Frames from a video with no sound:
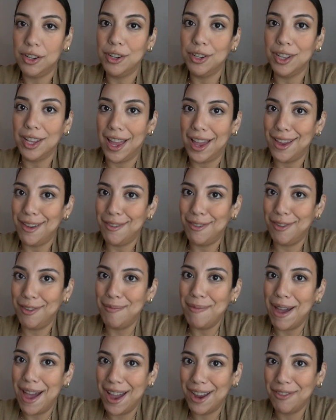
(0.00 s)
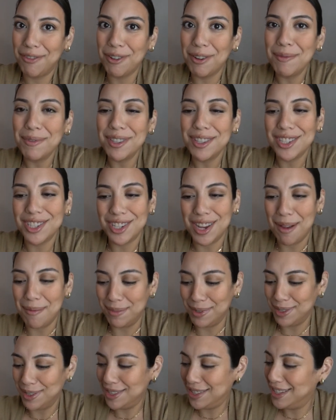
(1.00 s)
your life back from the
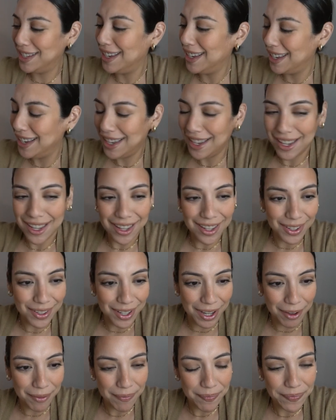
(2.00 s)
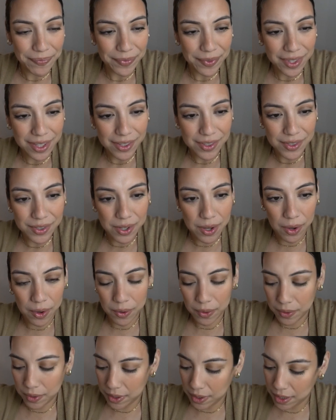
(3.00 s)
shambles okay
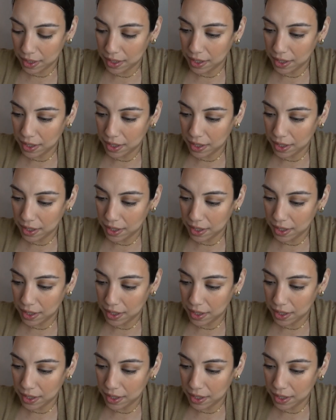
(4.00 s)
so